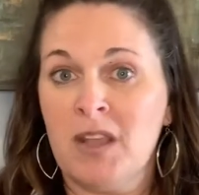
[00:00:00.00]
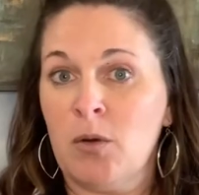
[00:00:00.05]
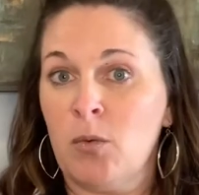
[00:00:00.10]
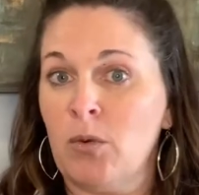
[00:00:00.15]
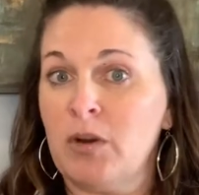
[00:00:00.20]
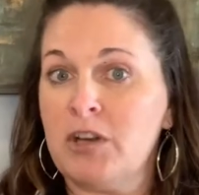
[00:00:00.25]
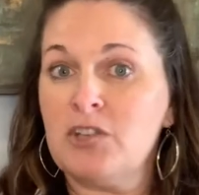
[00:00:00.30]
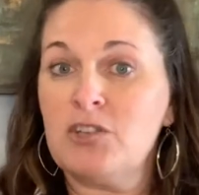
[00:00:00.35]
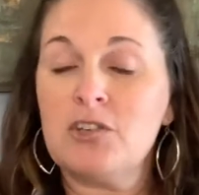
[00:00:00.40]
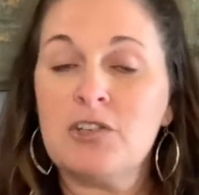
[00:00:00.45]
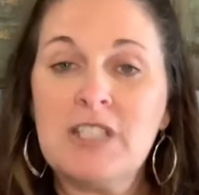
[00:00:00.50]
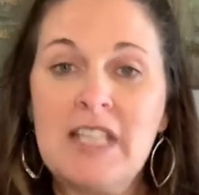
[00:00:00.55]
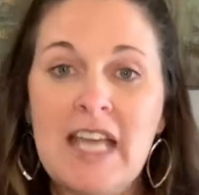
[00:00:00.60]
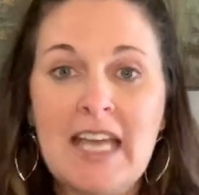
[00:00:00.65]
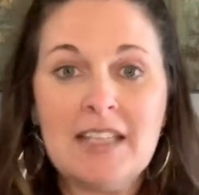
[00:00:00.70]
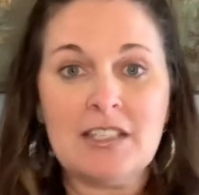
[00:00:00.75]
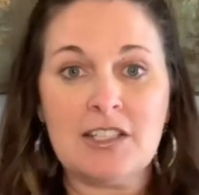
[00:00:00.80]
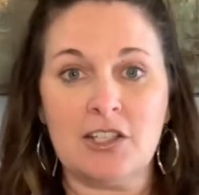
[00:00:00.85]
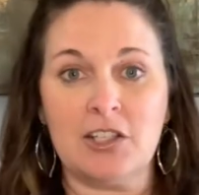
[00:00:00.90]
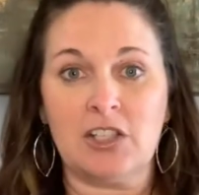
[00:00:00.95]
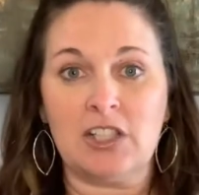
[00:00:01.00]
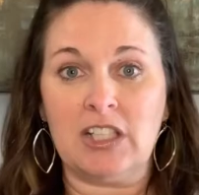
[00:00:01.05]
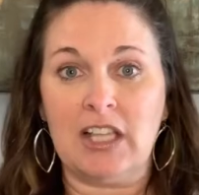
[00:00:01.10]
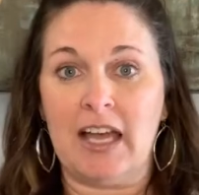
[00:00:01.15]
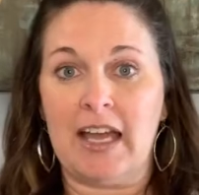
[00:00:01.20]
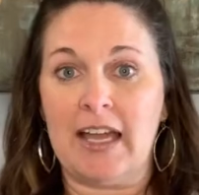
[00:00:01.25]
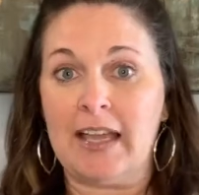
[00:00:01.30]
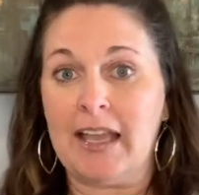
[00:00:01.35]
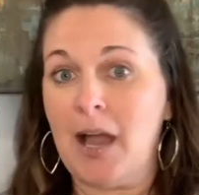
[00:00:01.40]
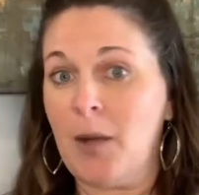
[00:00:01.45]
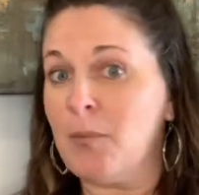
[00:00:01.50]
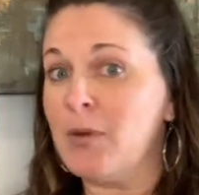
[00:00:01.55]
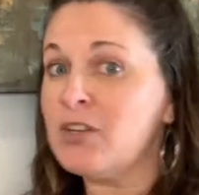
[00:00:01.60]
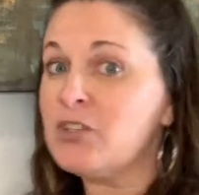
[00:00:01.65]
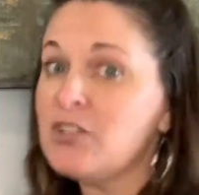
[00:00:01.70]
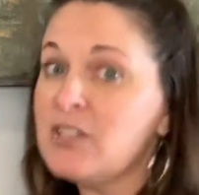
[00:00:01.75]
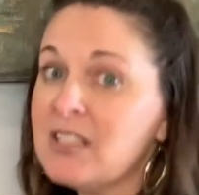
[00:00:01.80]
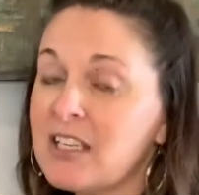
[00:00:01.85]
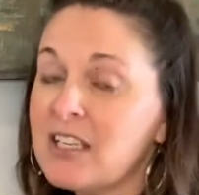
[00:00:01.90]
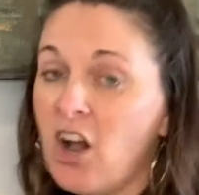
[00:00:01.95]
What does your test look like? How
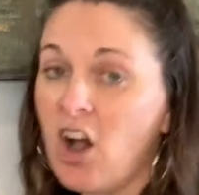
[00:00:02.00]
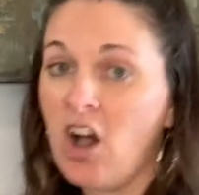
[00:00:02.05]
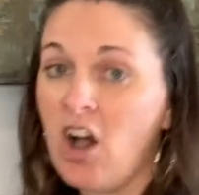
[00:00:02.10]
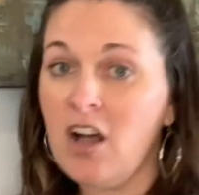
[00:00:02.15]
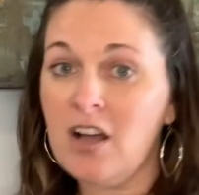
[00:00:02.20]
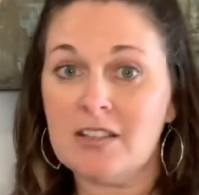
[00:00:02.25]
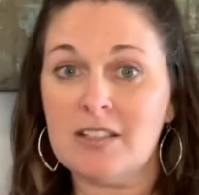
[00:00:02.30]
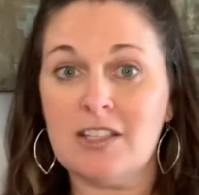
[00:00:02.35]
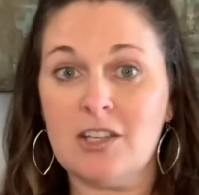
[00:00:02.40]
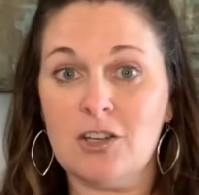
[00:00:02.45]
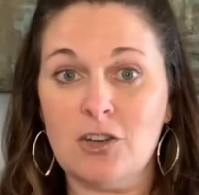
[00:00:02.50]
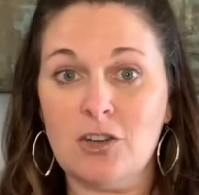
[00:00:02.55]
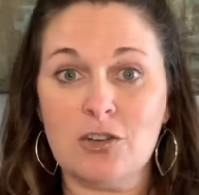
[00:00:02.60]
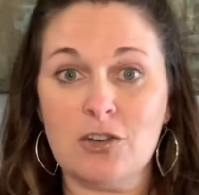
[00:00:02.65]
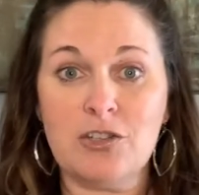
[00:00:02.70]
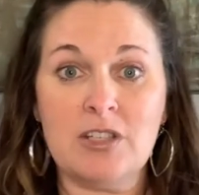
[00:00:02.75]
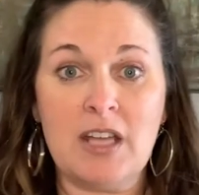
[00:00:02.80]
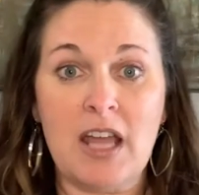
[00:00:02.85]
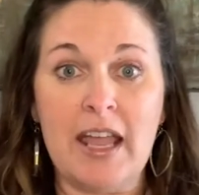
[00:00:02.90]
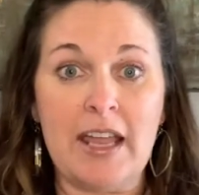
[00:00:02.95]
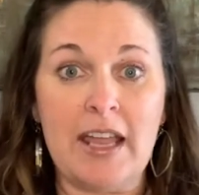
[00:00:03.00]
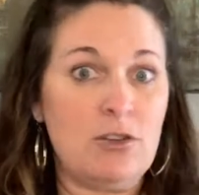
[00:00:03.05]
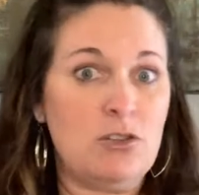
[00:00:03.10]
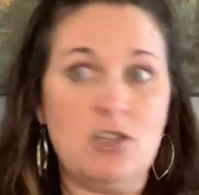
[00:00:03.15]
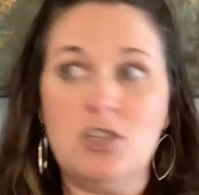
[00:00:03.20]
much does it cost in your state?